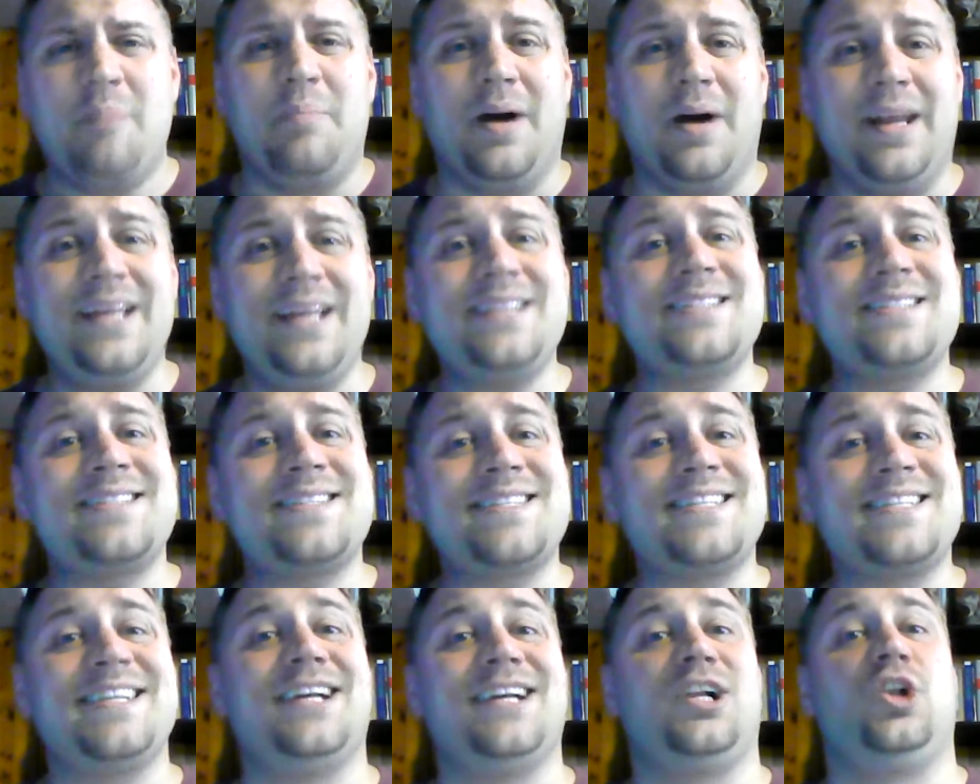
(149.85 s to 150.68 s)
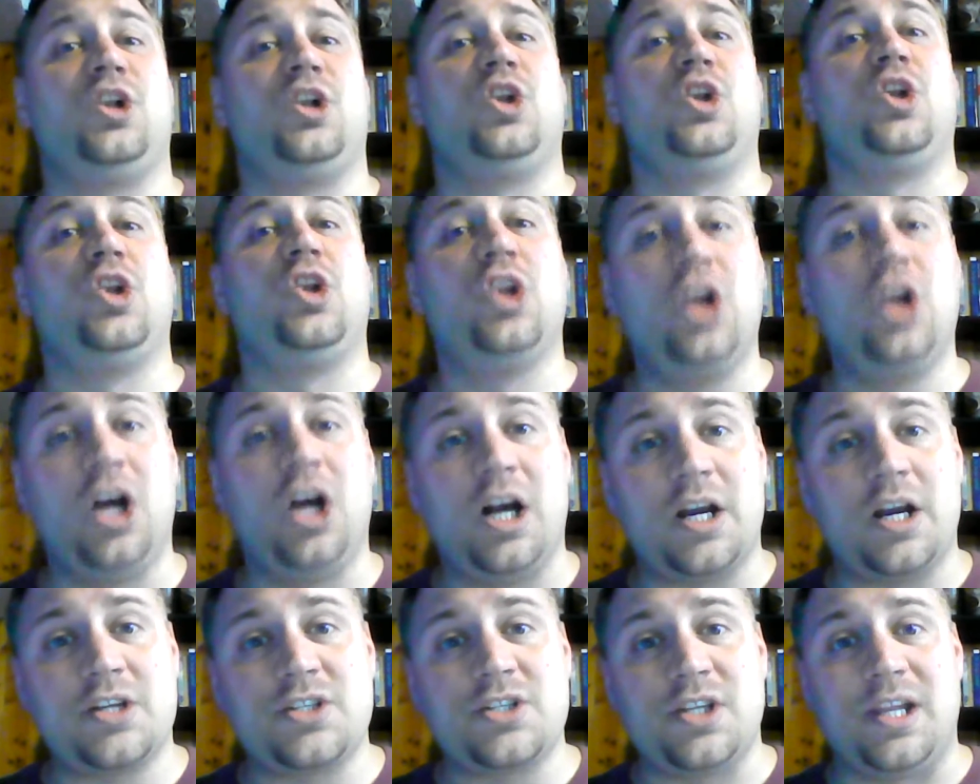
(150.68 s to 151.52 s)
but it still
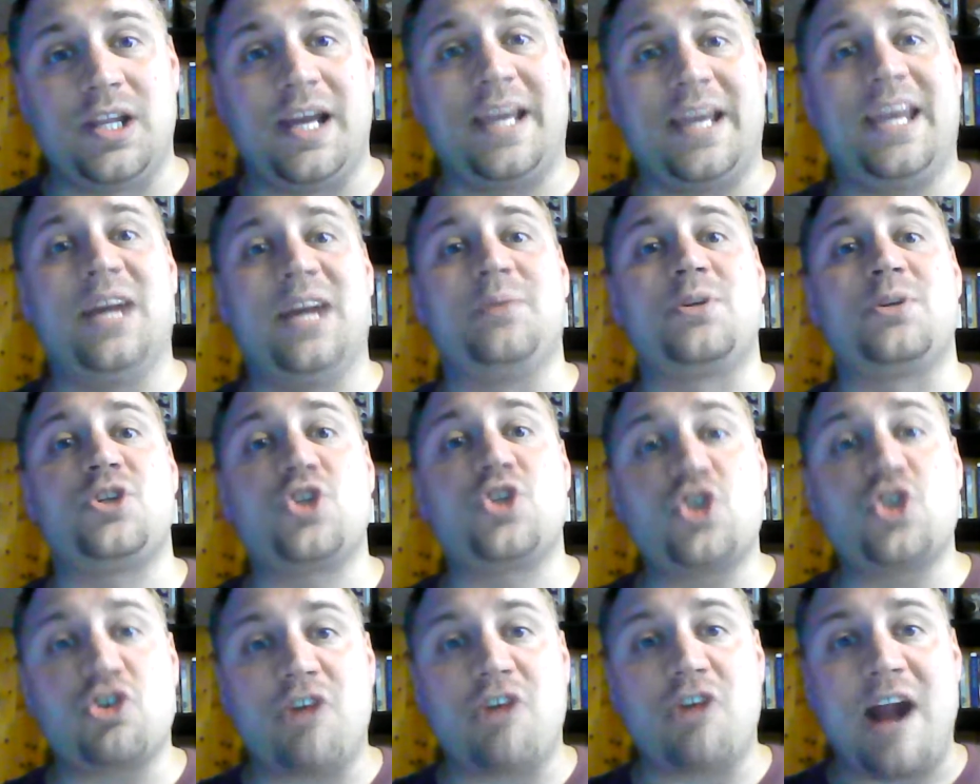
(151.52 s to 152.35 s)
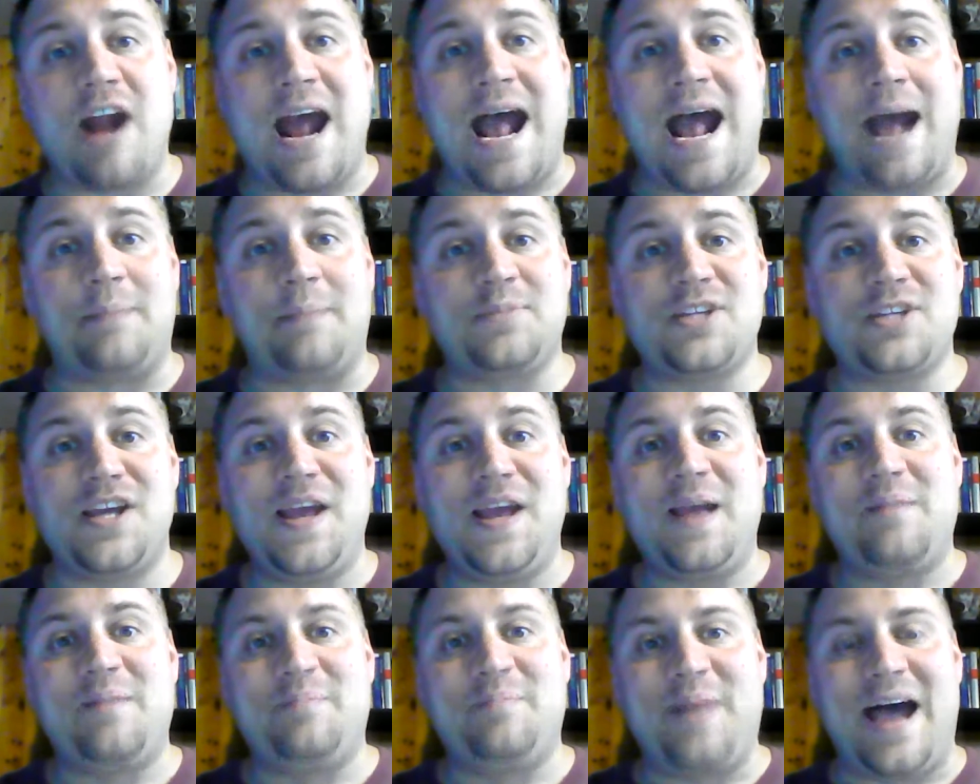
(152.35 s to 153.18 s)
looked like it was trapped
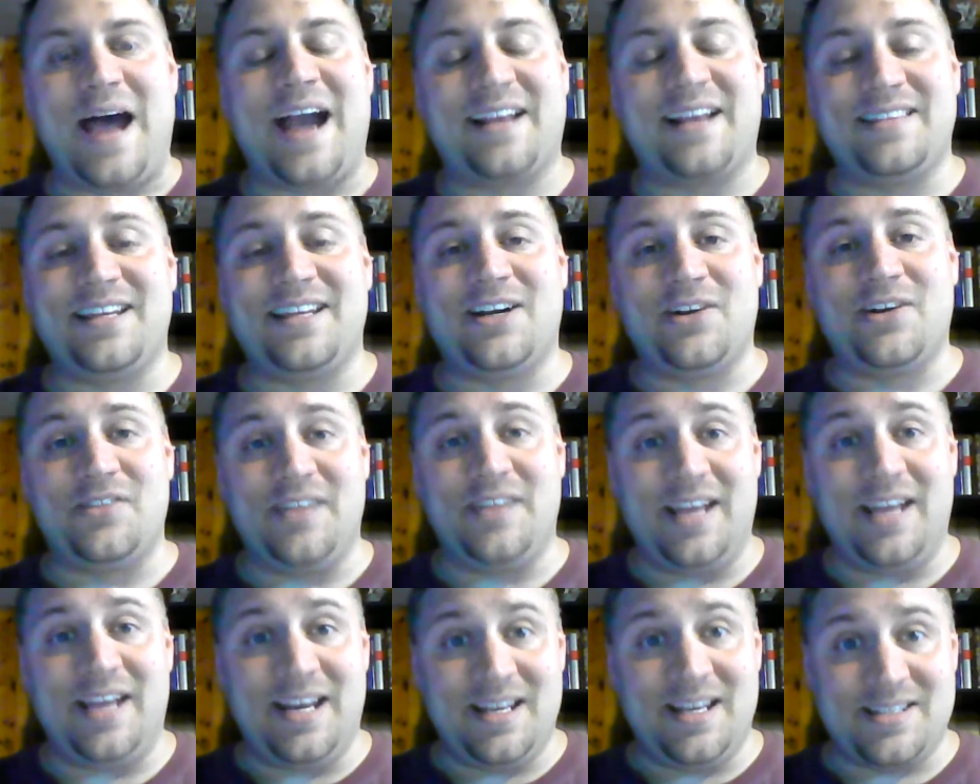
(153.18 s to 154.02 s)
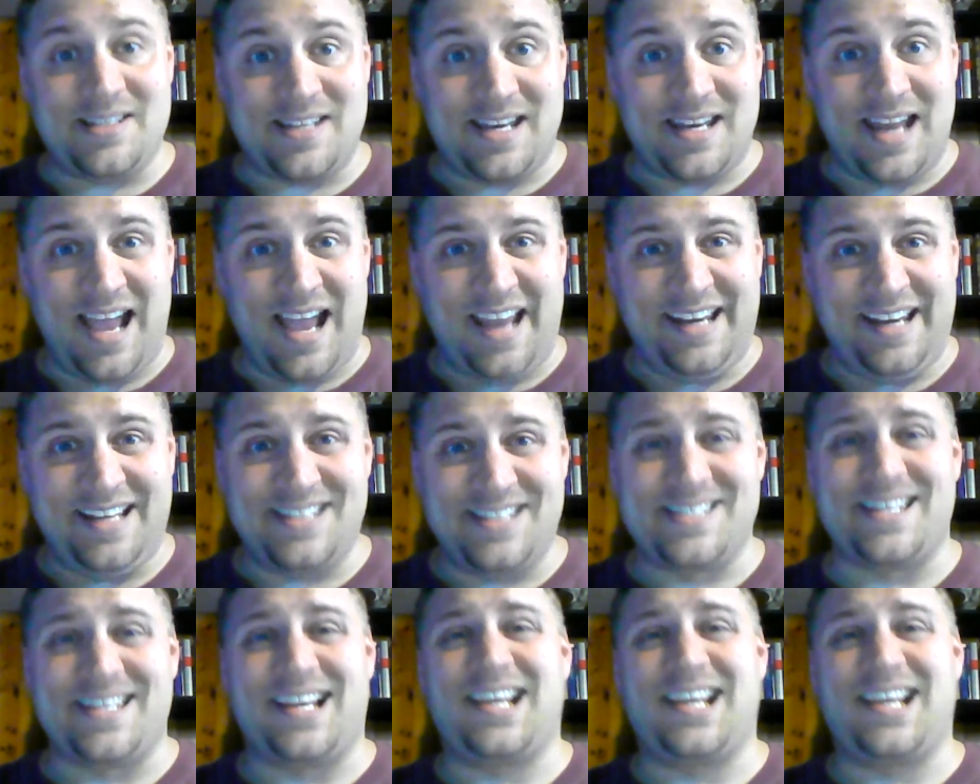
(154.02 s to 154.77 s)
back there in the 80s and 90s.